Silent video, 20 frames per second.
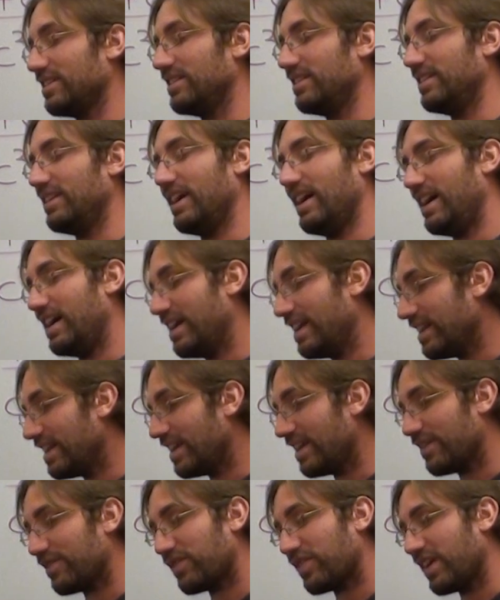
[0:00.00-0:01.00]
not
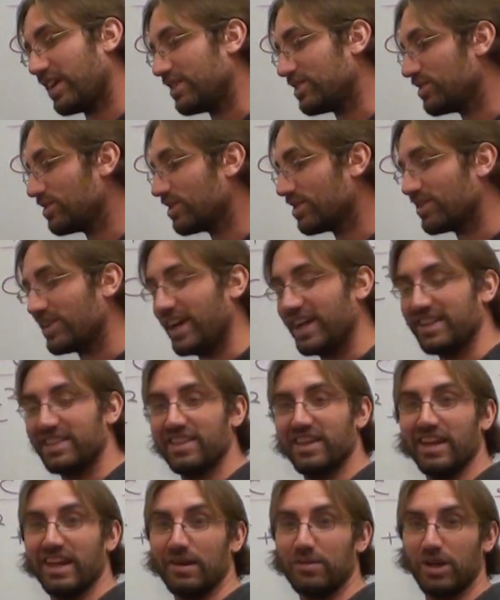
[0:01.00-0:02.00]
if they do the right
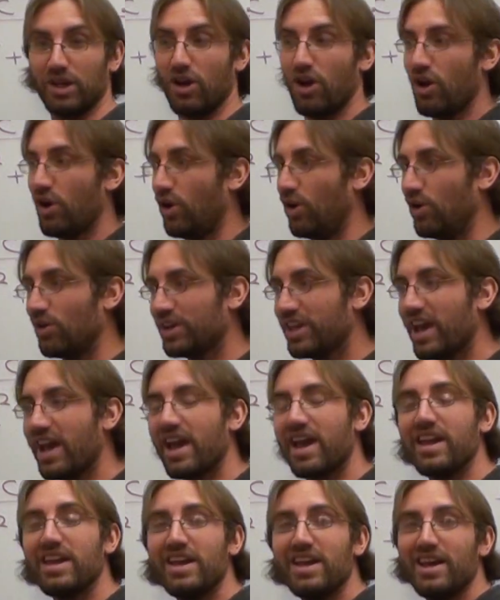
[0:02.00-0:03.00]
thing. I'm like,
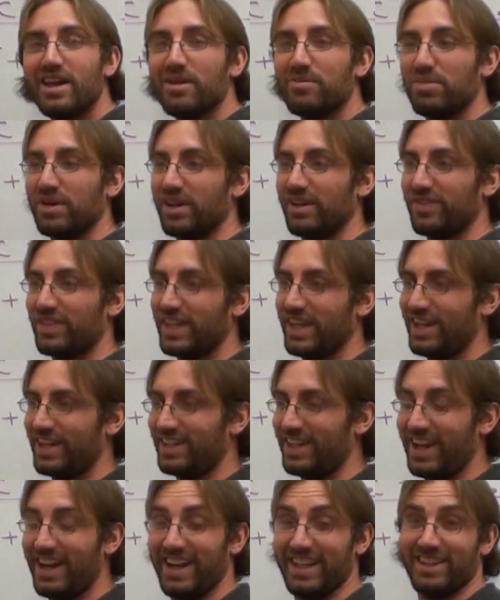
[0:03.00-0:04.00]
okay, but if they're
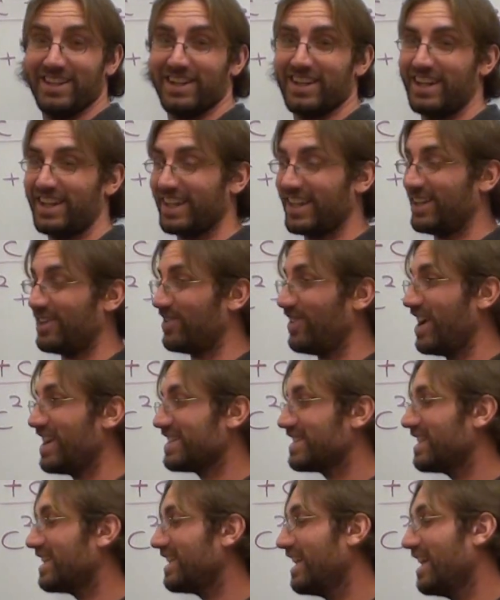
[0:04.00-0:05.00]
not, they're going to get
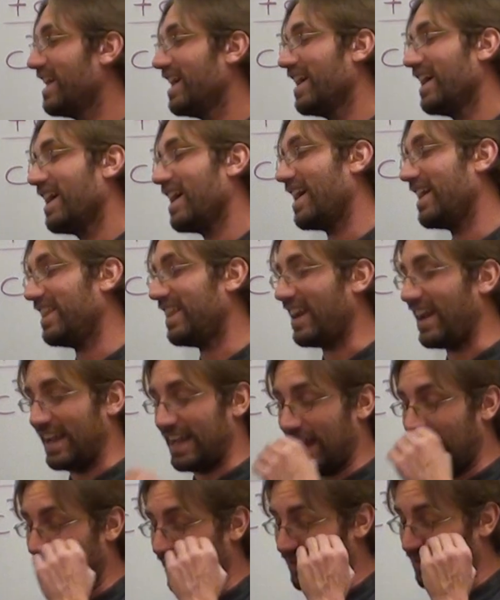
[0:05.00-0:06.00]
arrested. And then I
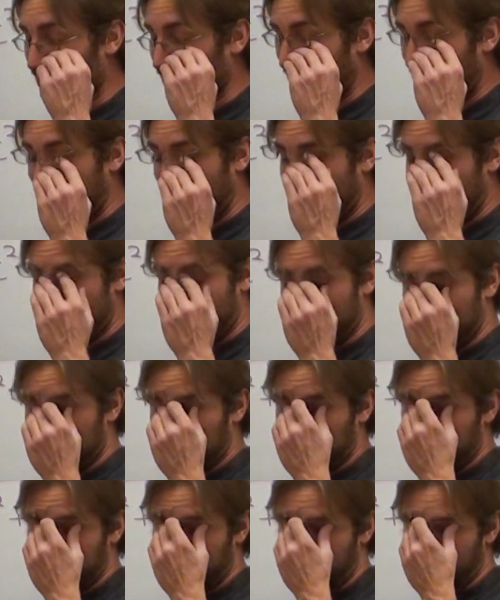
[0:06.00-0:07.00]
kind of
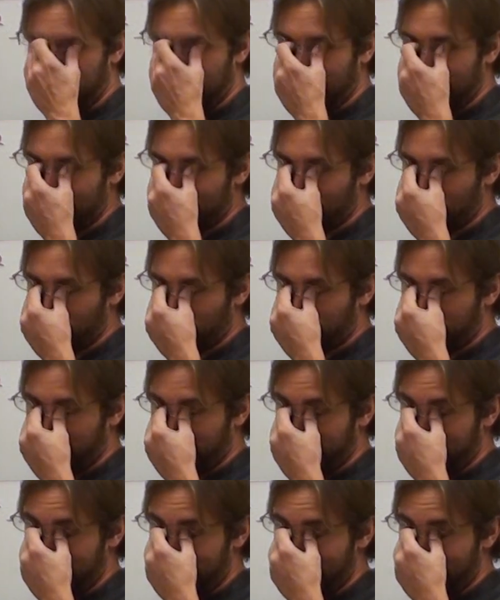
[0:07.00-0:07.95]
put my hands over my